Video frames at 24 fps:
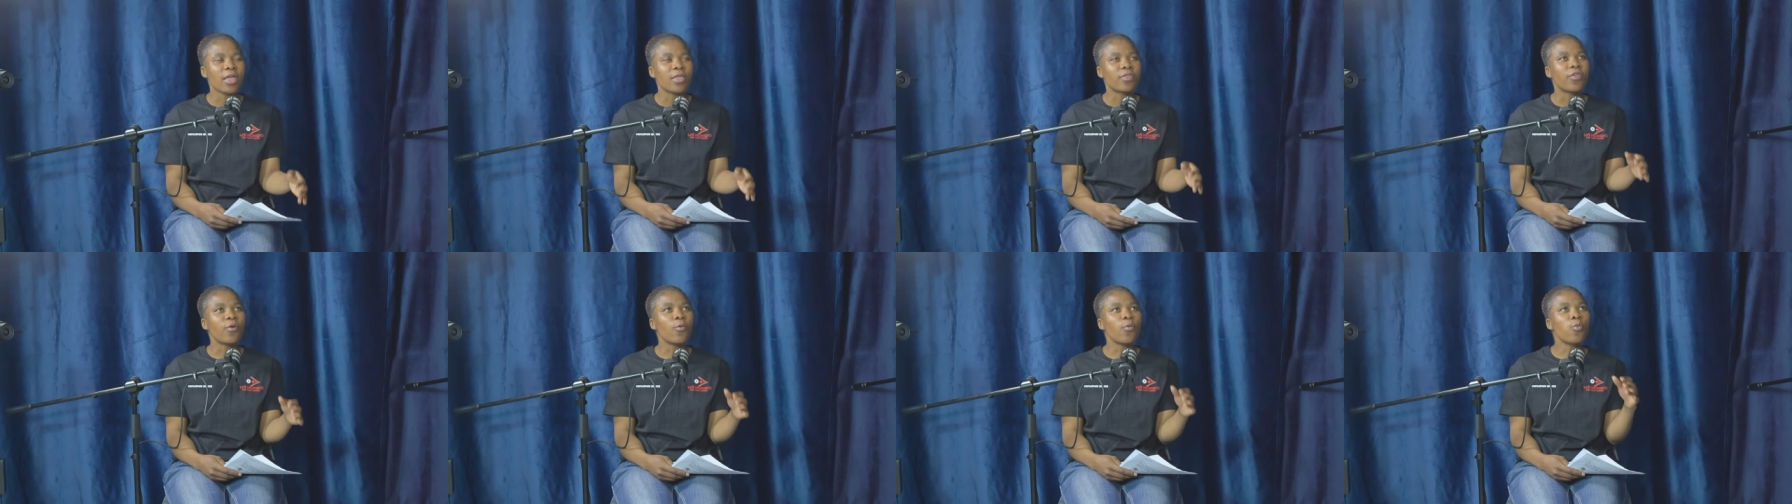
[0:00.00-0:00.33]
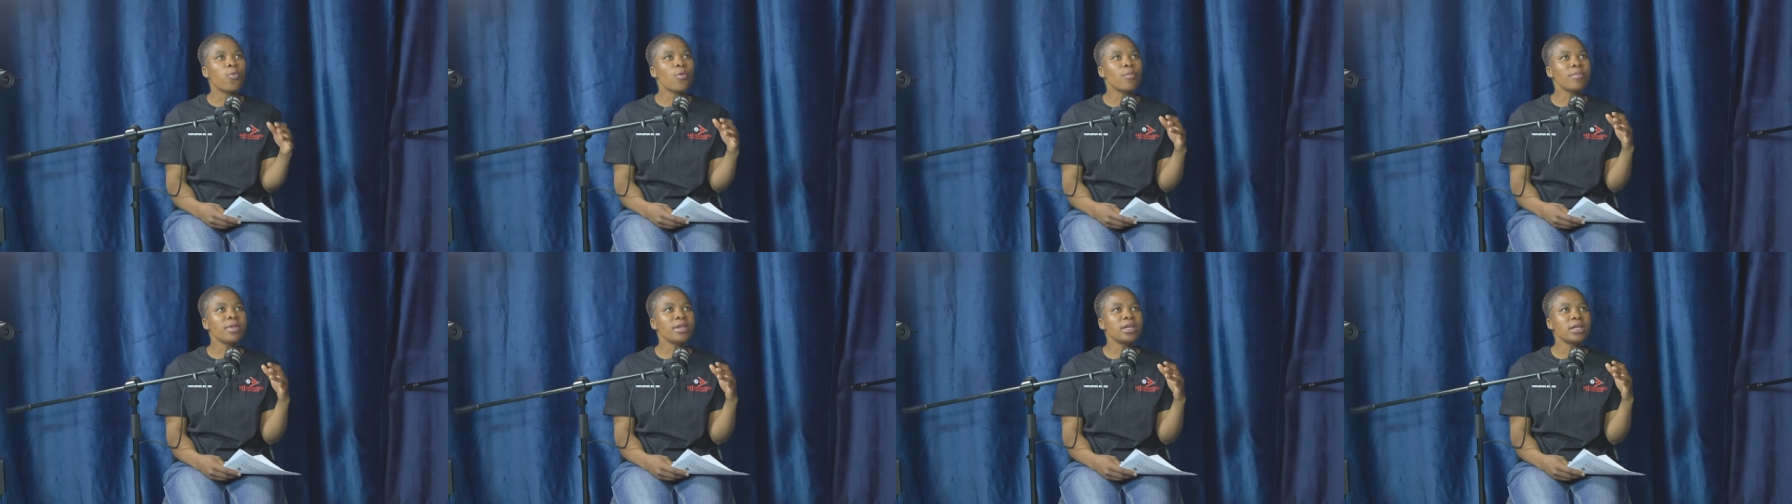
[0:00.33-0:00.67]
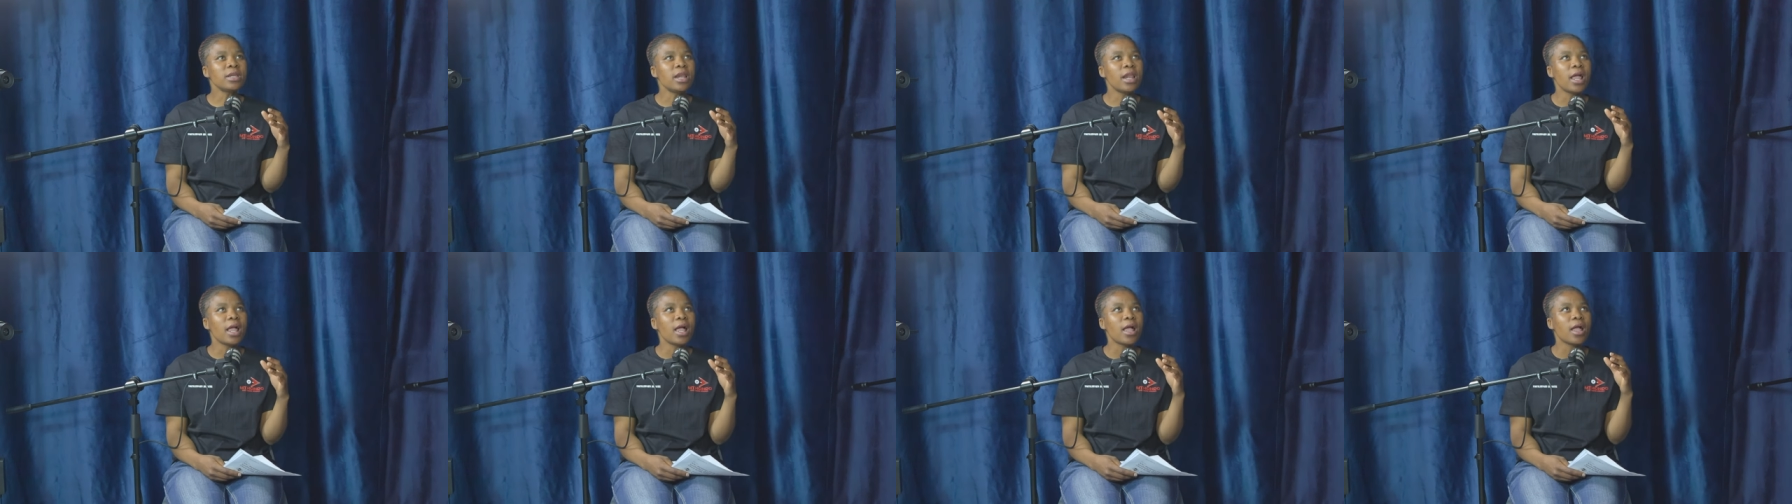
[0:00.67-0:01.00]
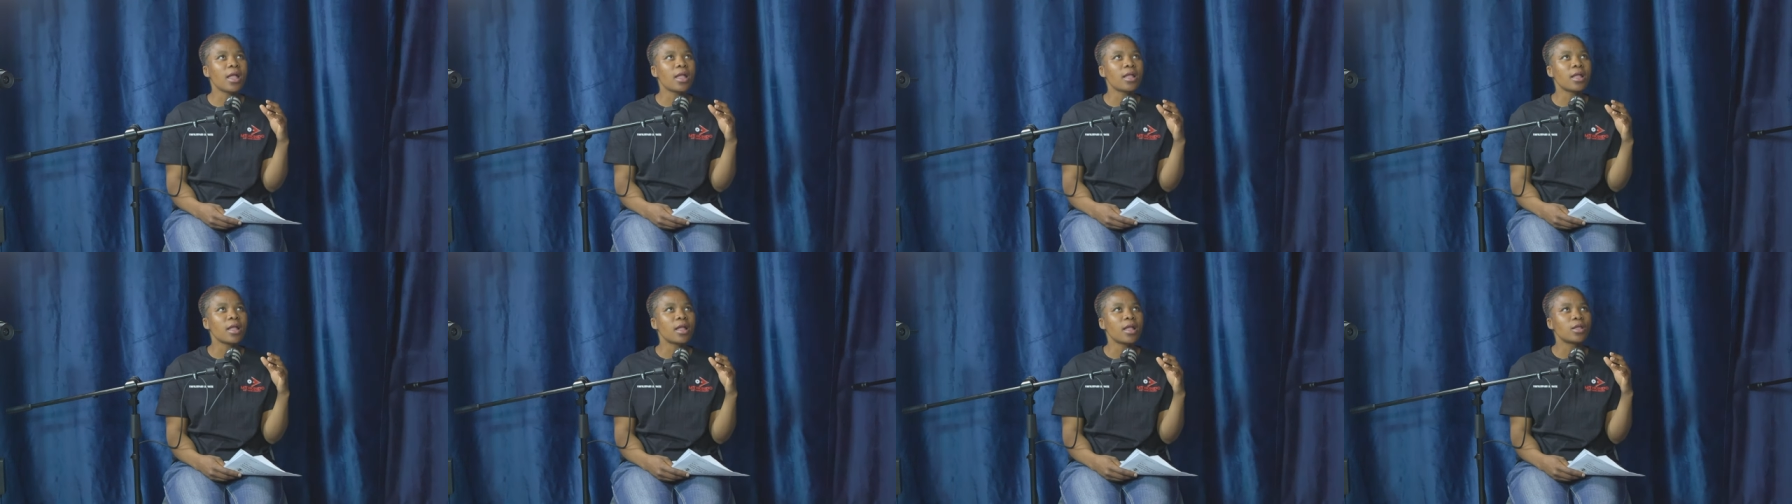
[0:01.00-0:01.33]
the woman
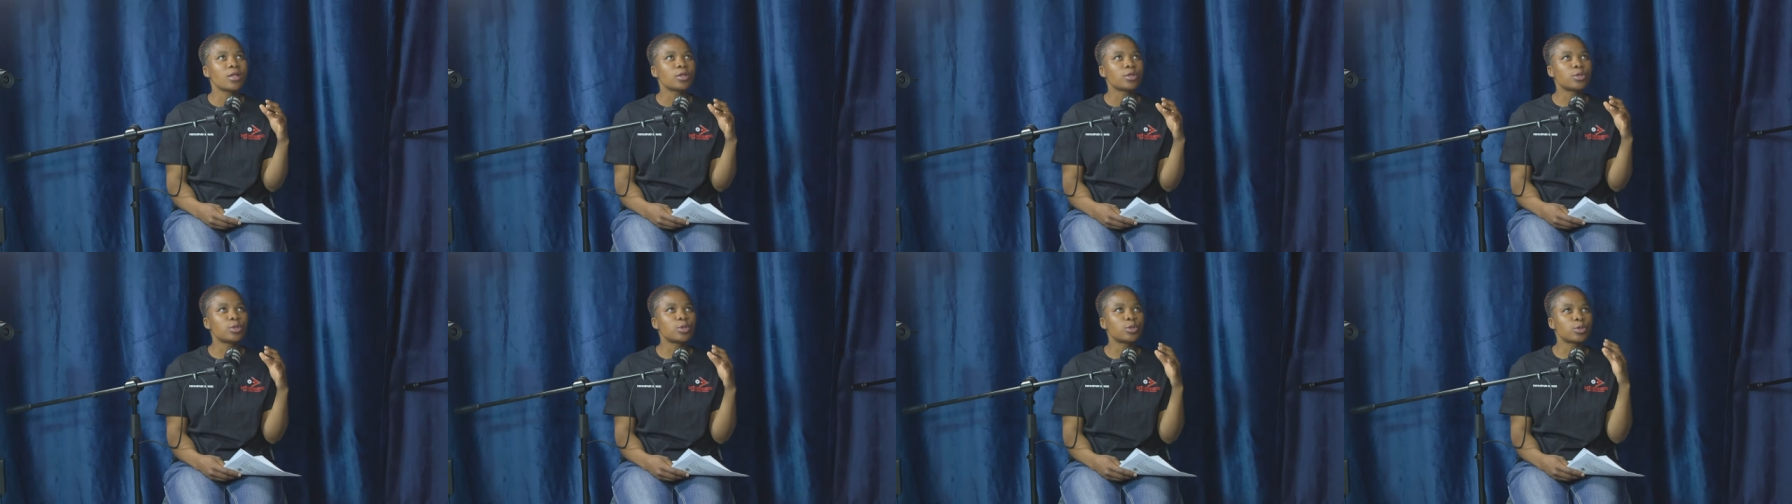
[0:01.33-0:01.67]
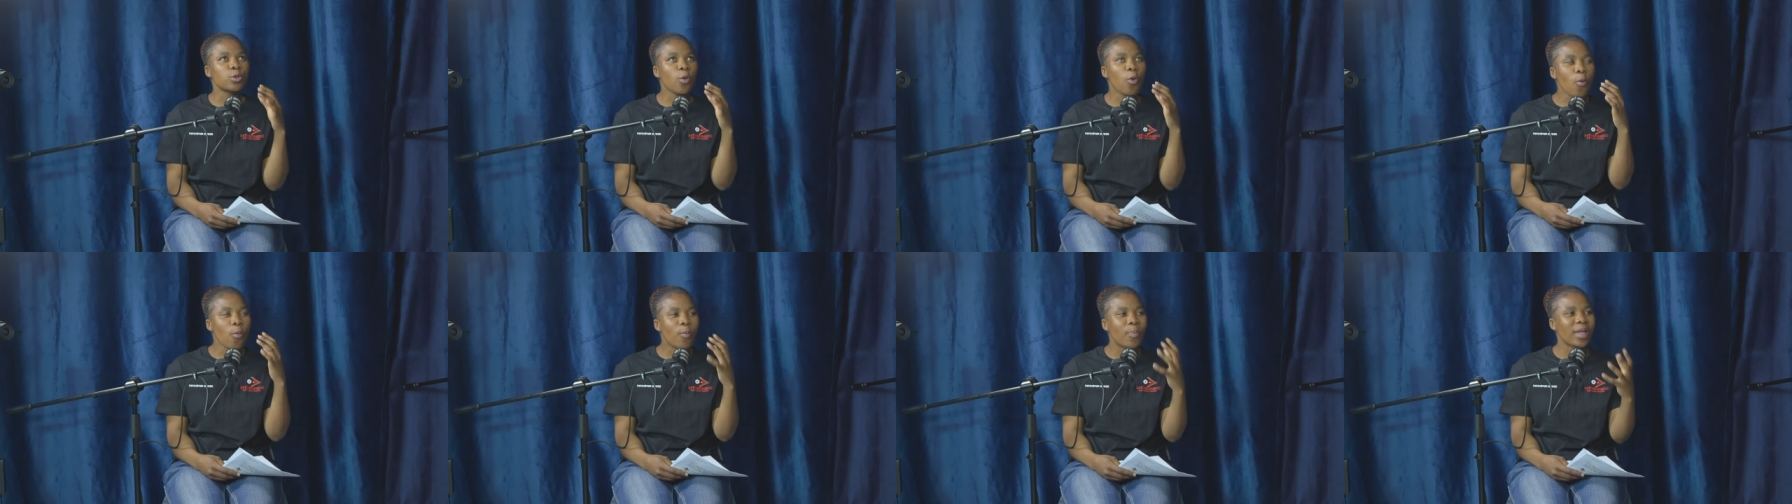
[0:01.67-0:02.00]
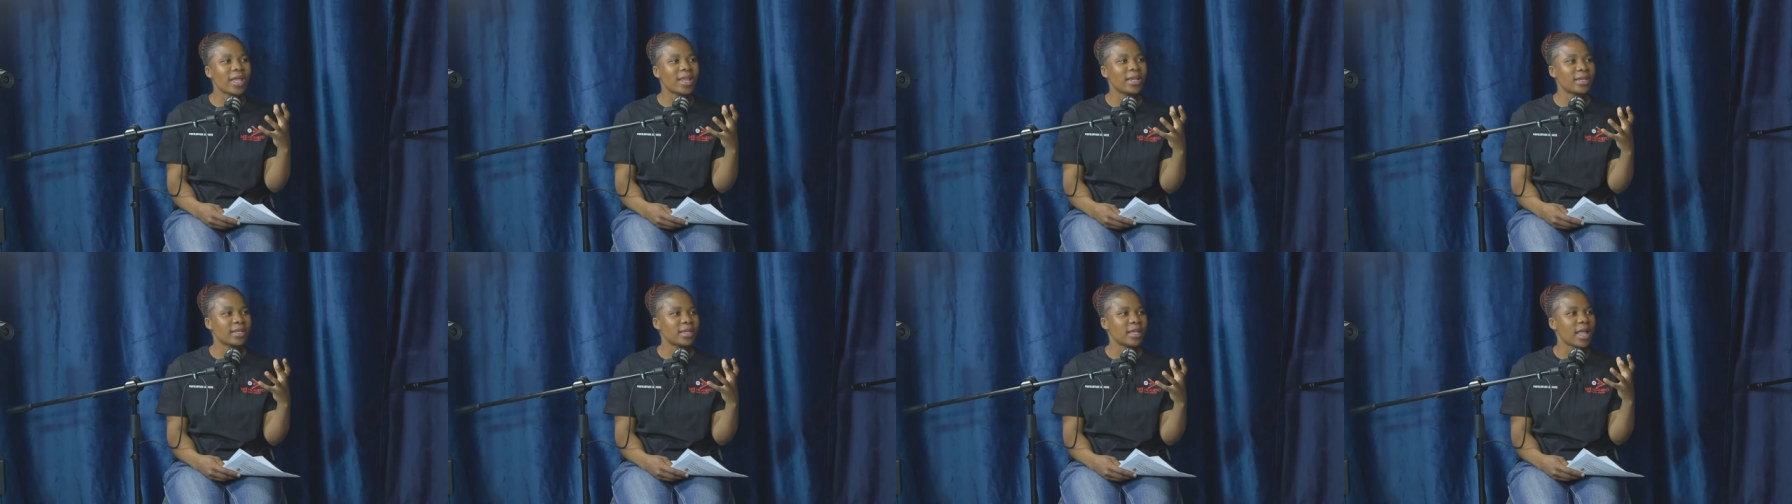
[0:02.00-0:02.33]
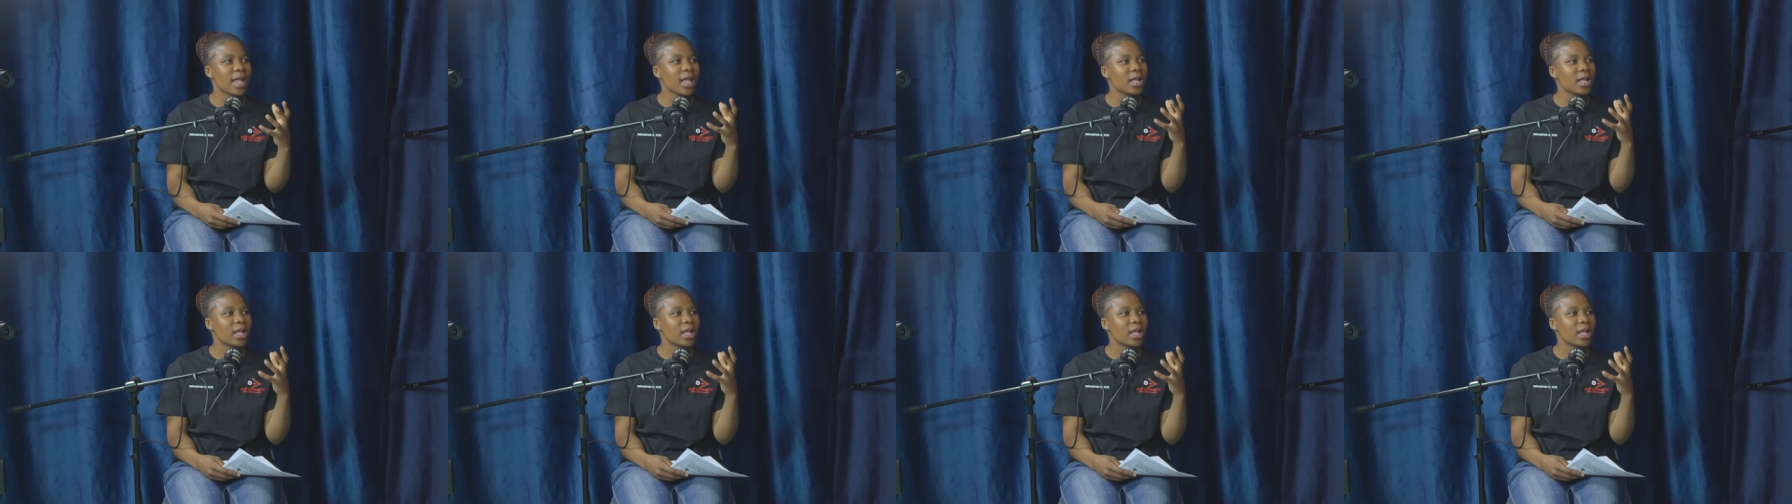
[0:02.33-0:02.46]
soberly